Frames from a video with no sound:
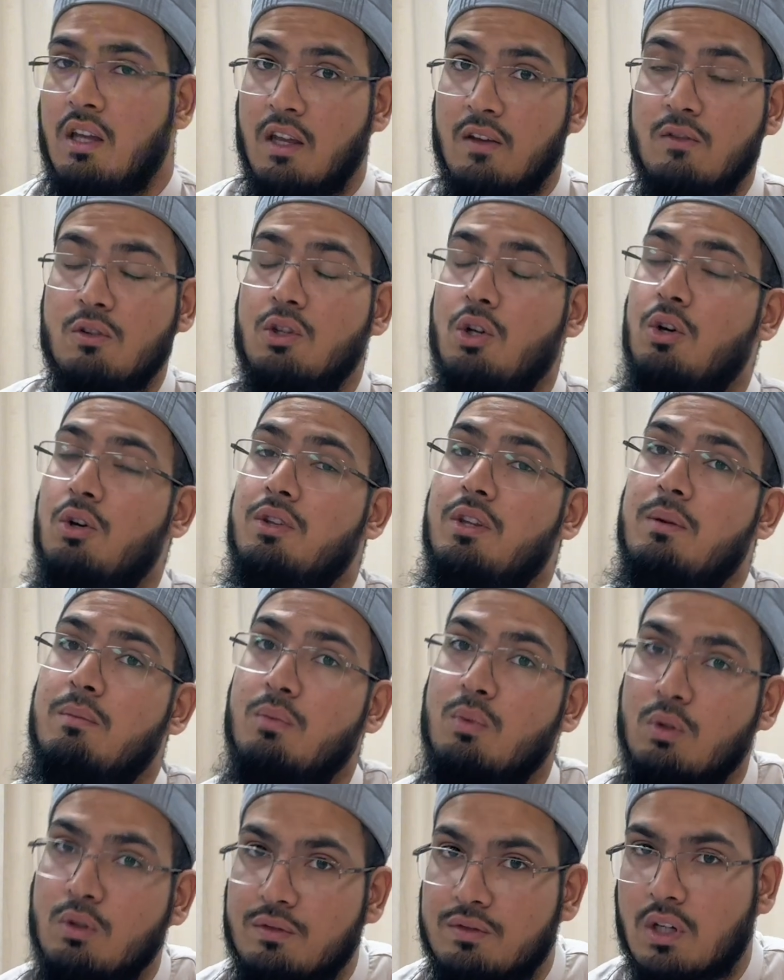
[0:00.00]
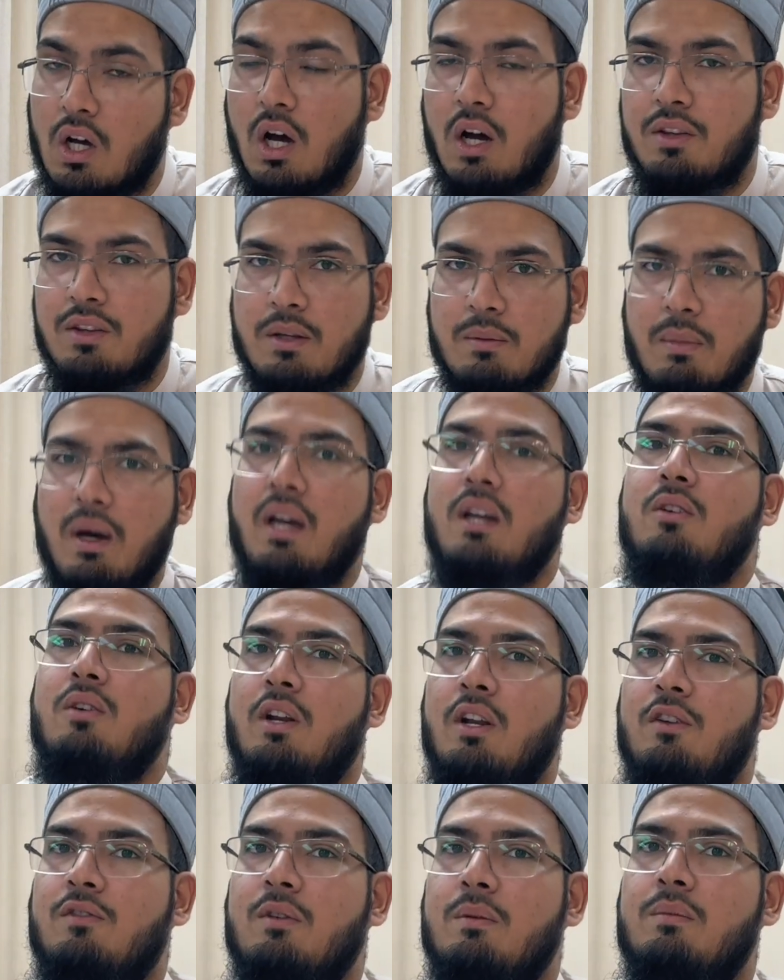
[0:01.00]
Even though they moved on, they
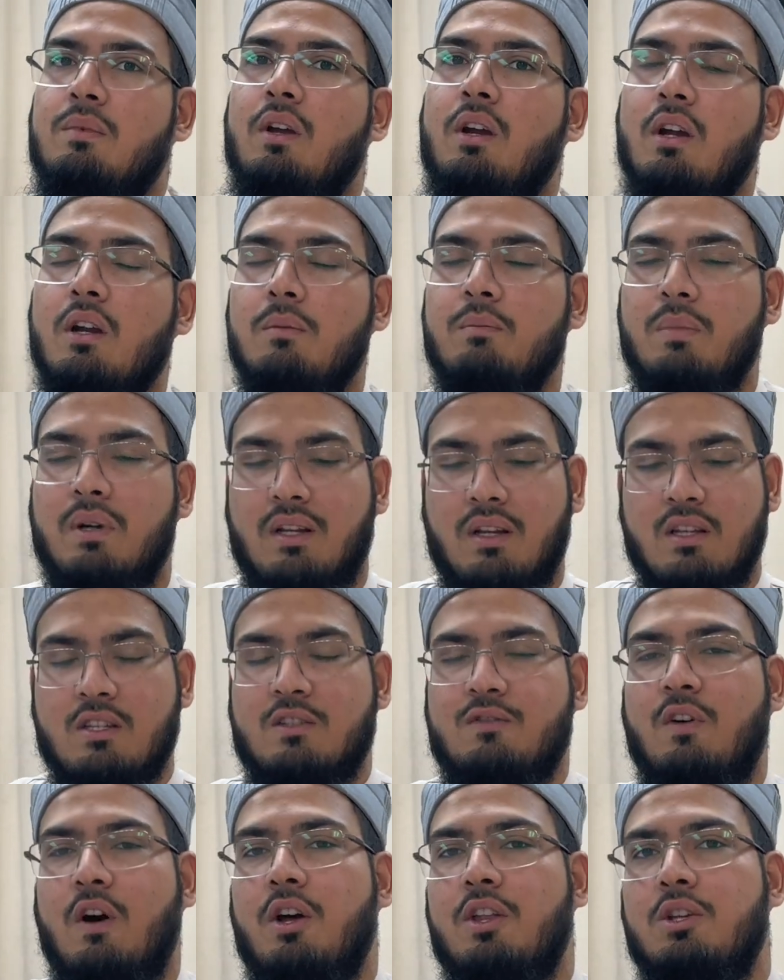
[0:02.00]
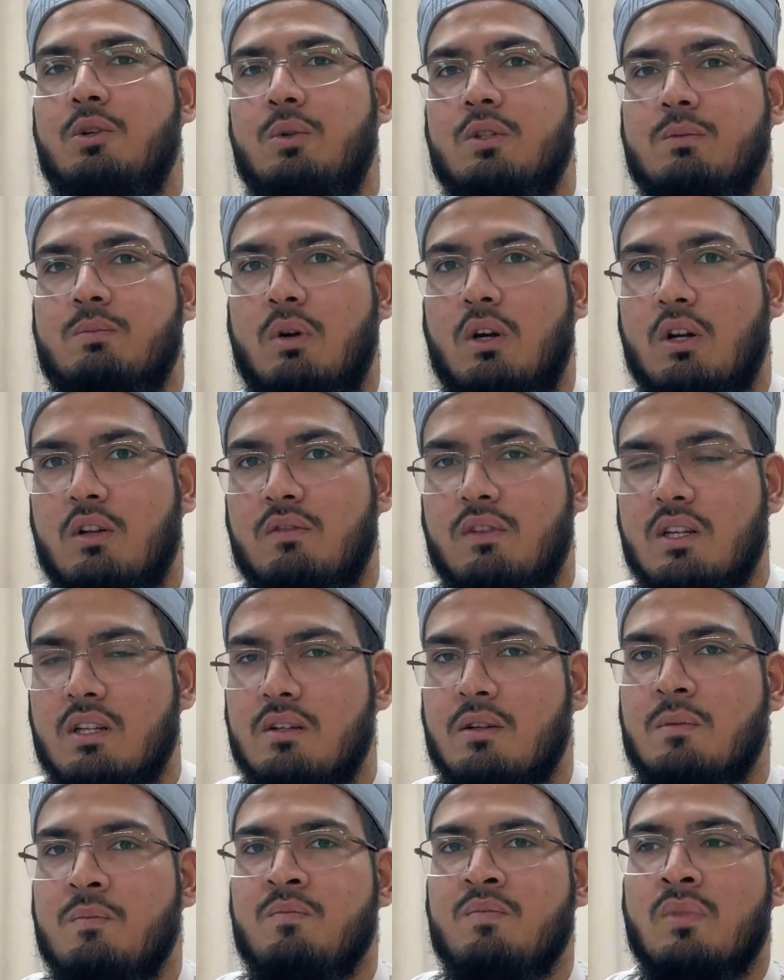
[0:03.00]
migrated from there, but his father was part of
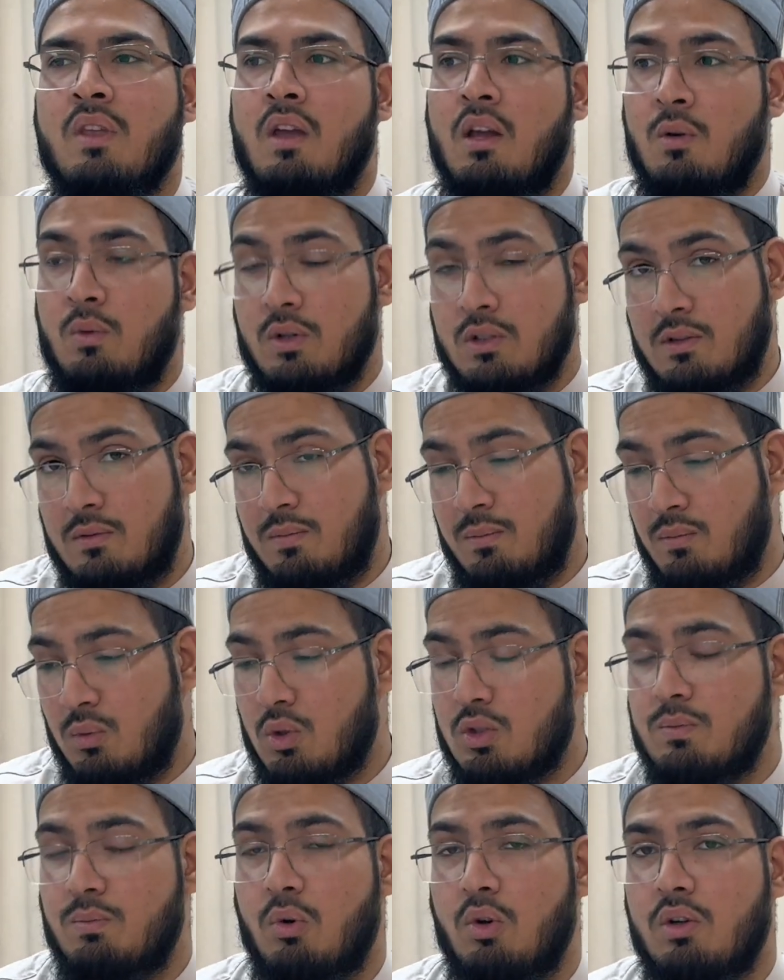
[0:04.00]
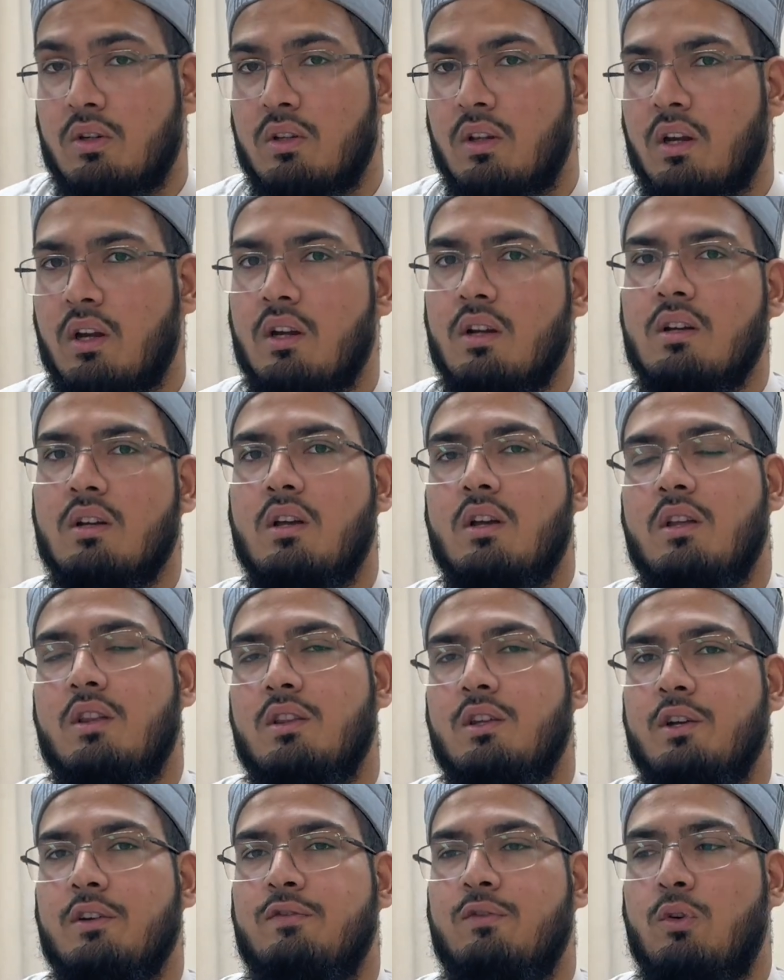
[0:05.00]
it, was born there.
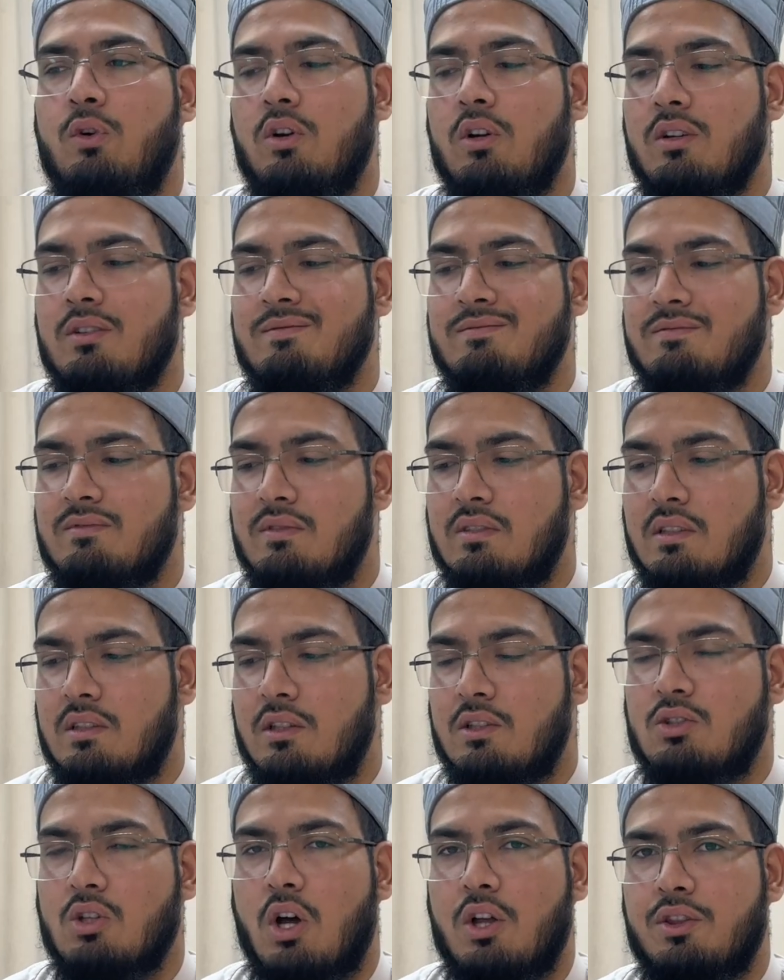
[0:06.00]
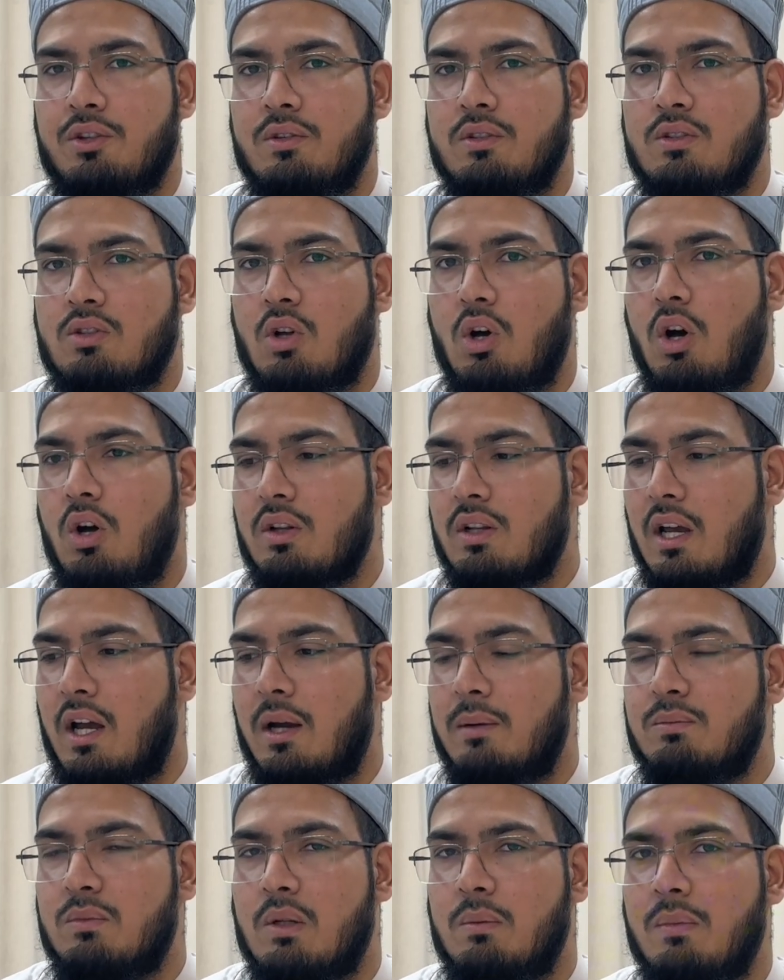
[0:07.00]
Therefore, this author is called
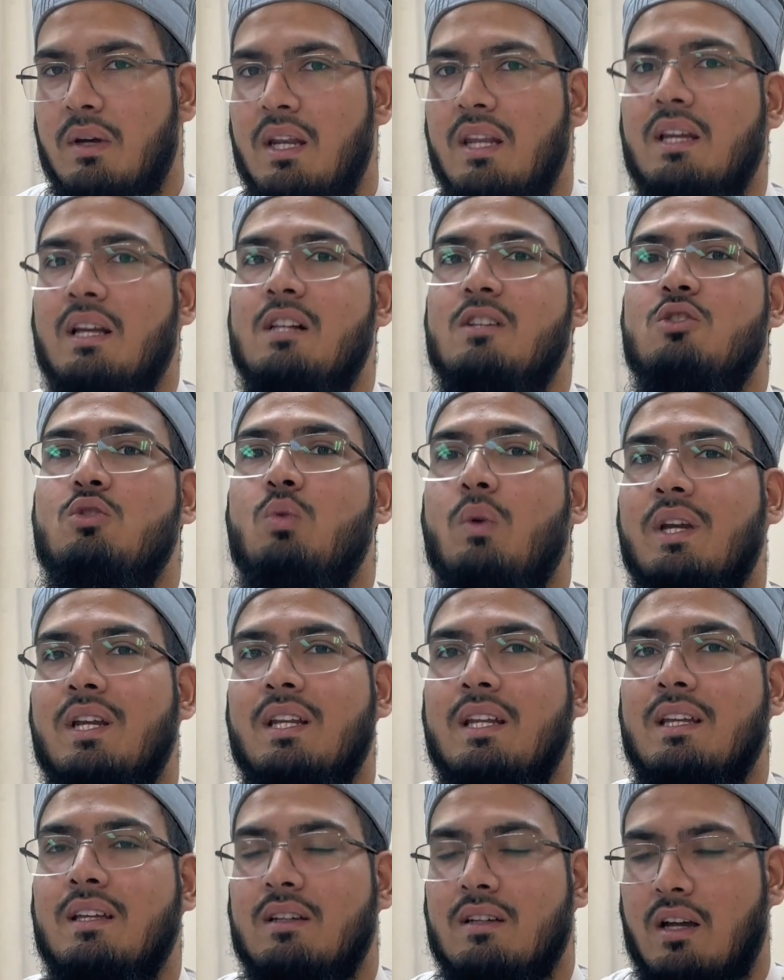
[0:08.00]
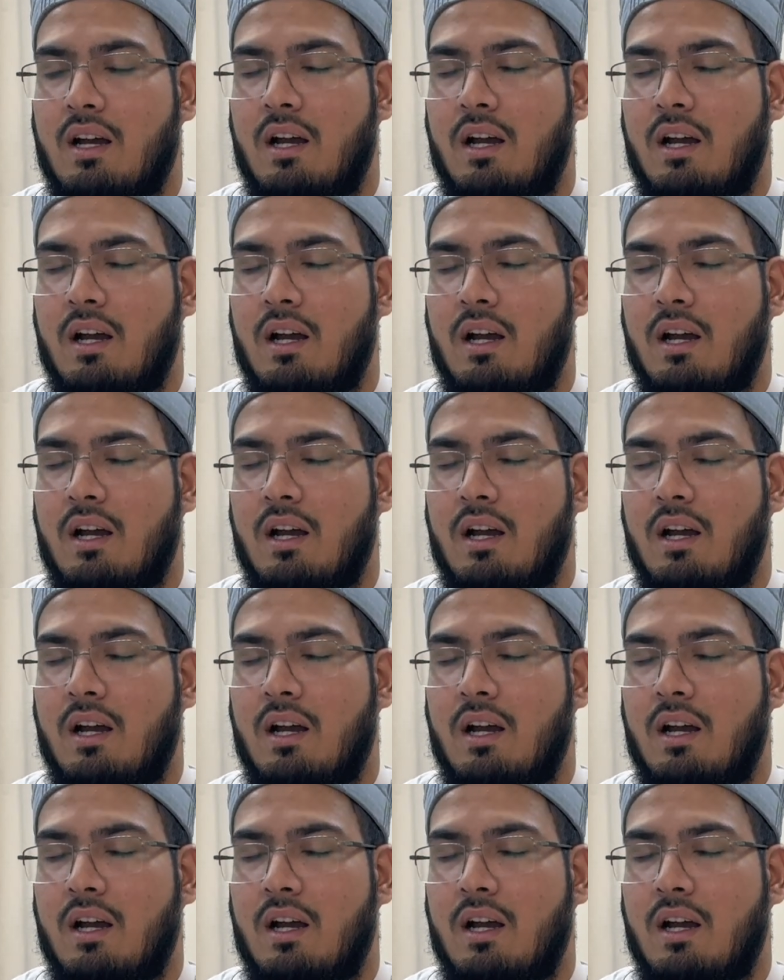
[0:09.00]
Abdul Malik al-Juwaynī.